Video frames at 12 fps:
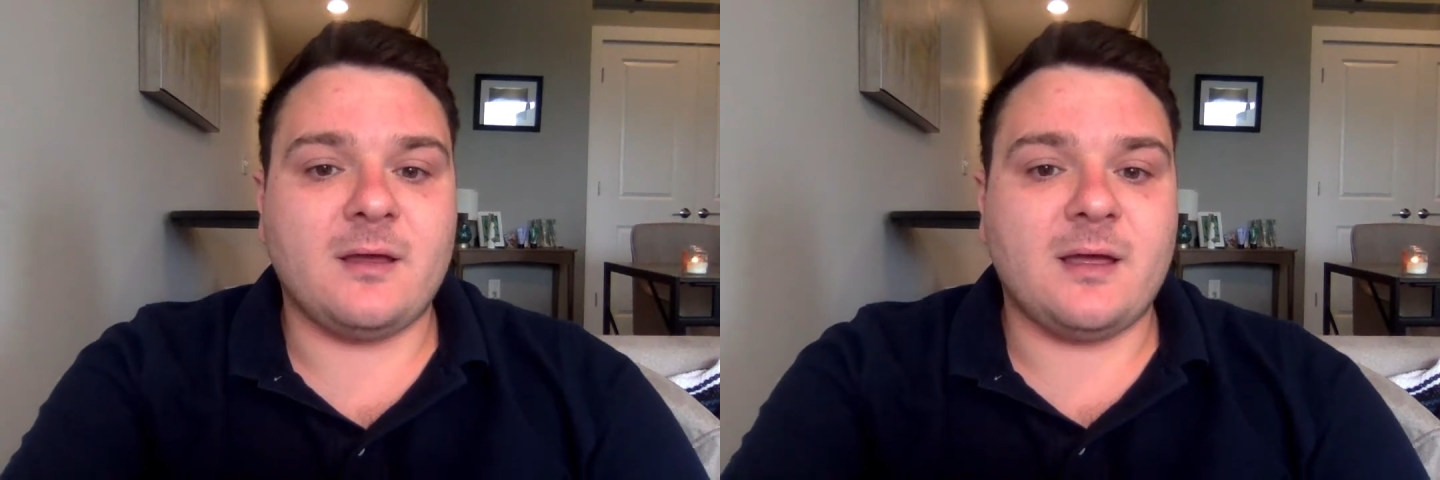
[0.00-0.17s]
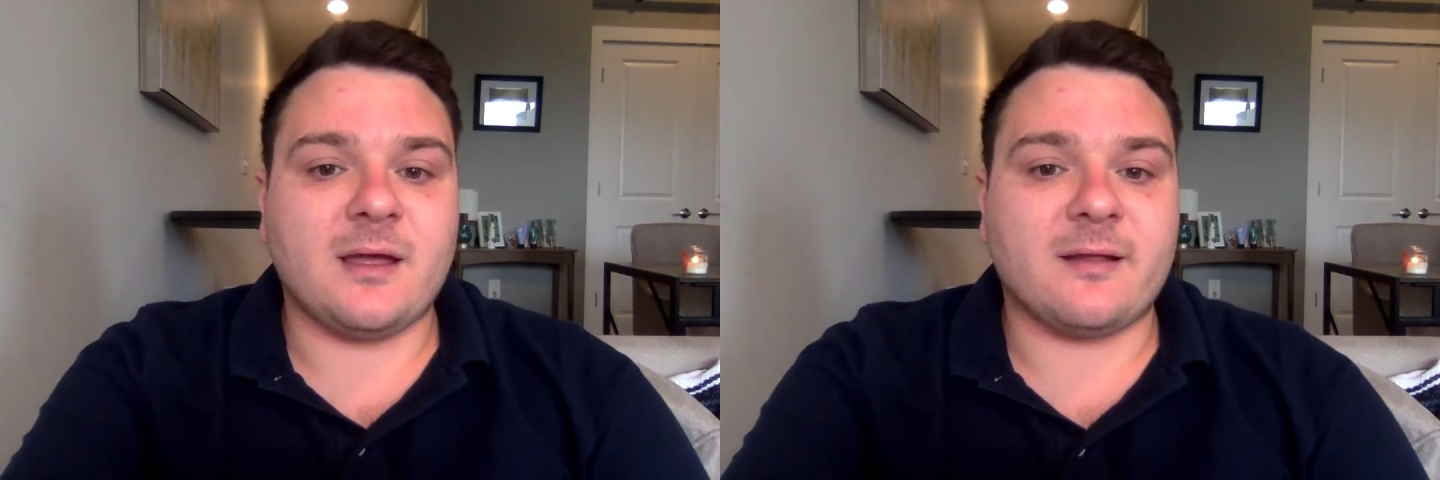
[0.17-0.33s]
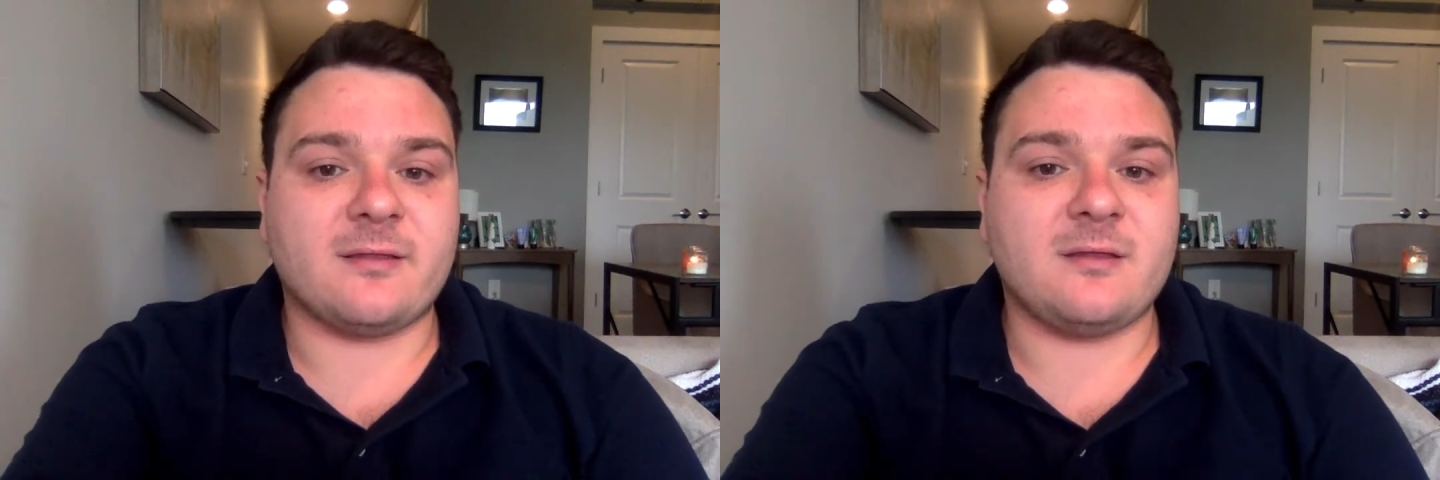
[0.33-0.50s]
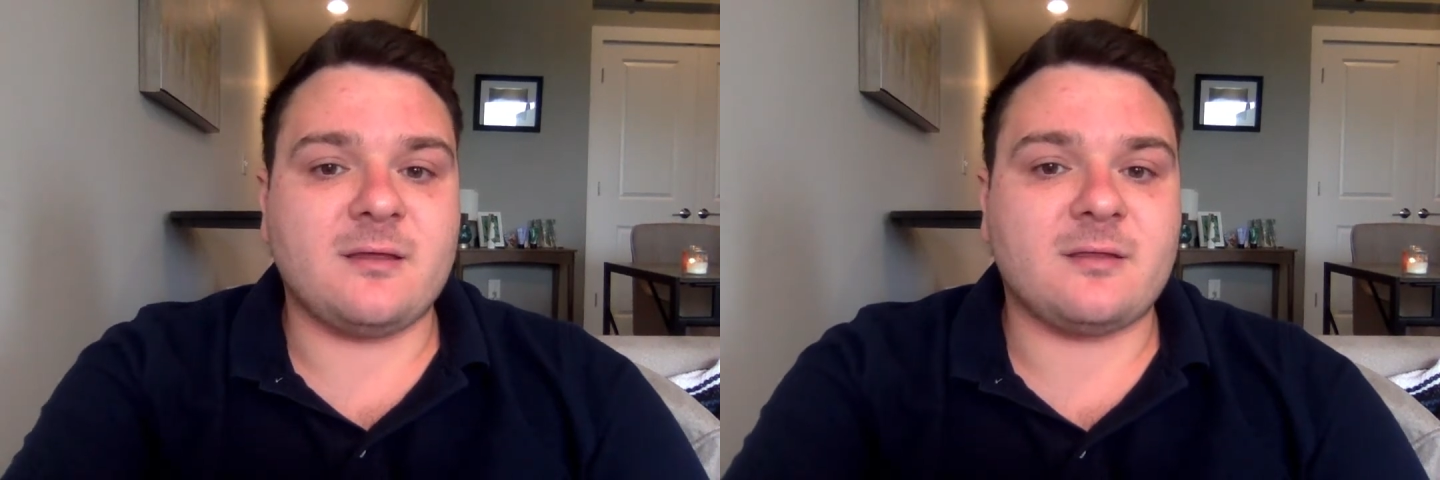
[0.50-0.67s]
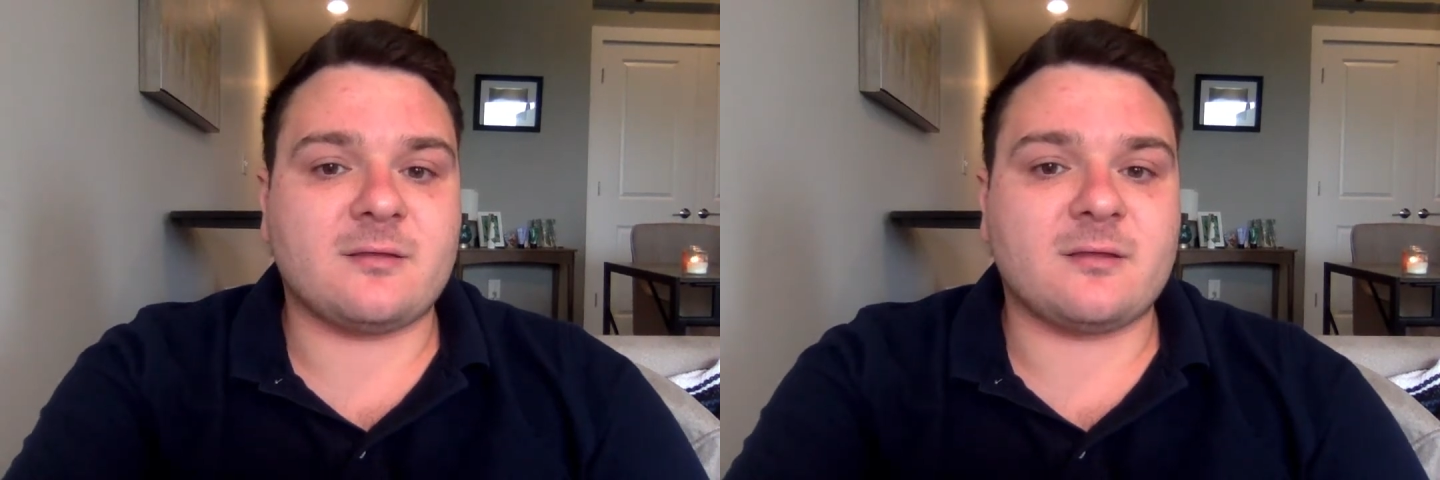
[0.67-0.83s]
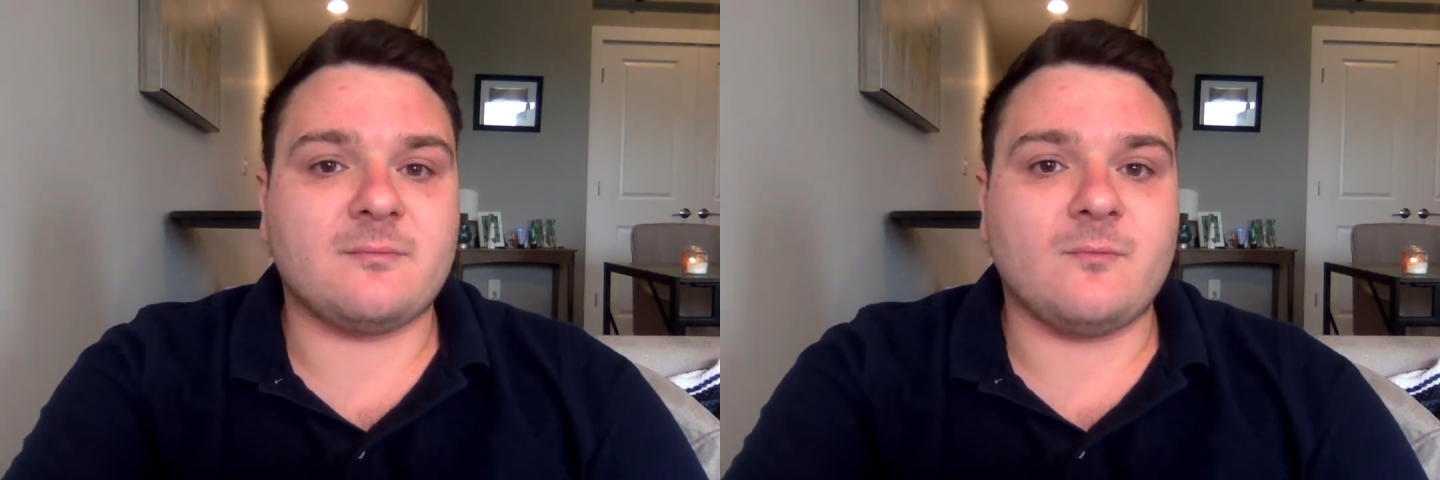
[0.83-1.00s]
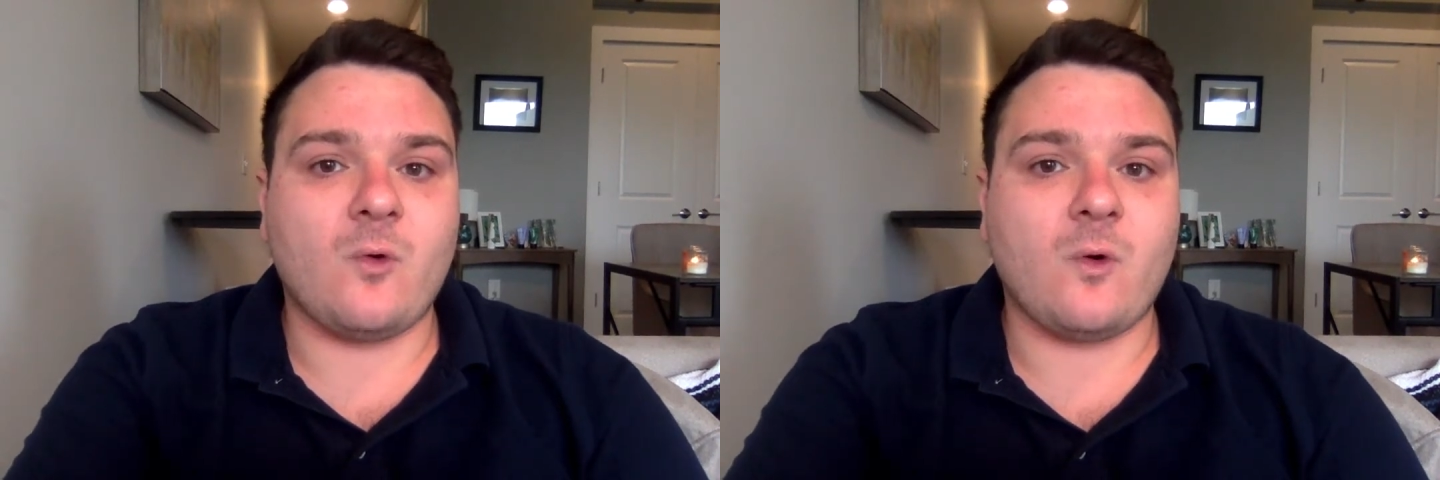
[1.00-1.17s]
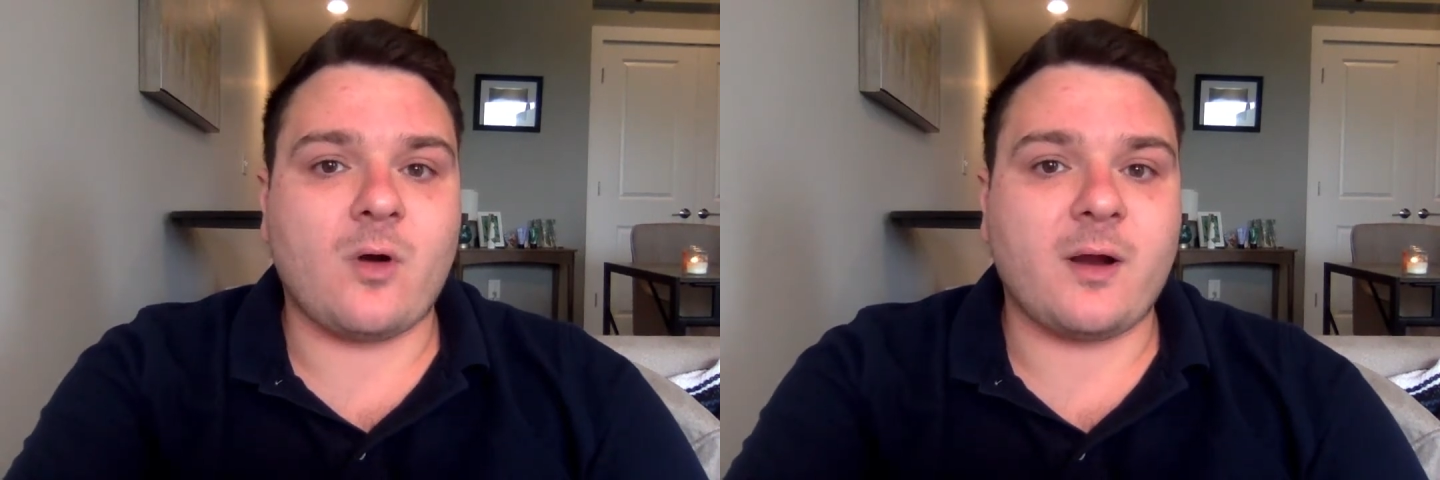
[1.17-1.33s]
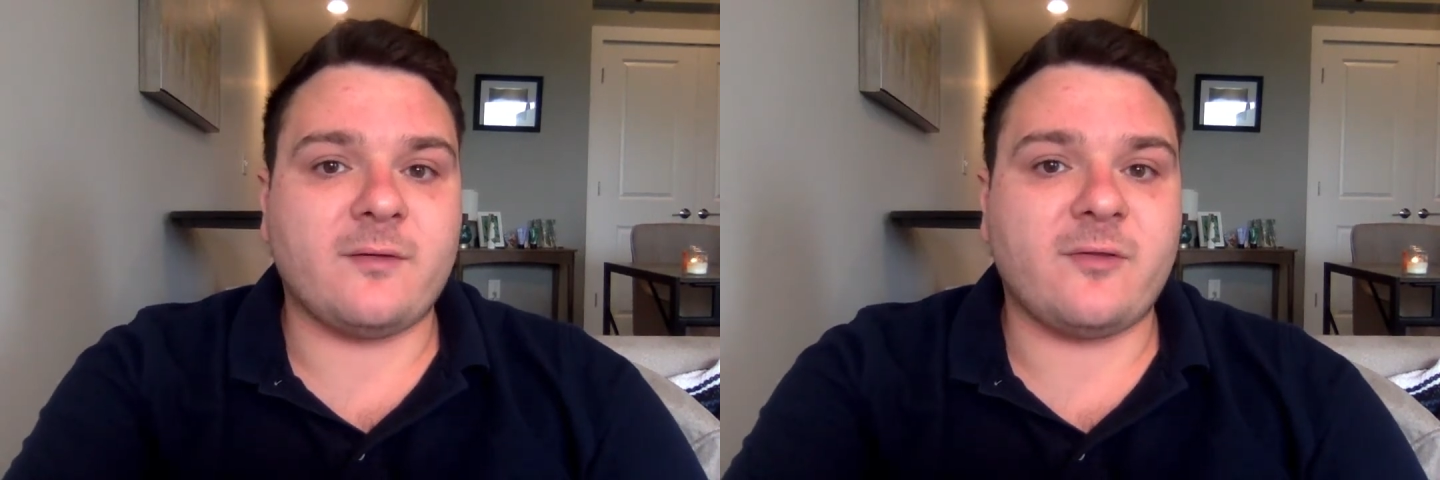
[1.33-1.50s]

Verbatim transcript: exists more in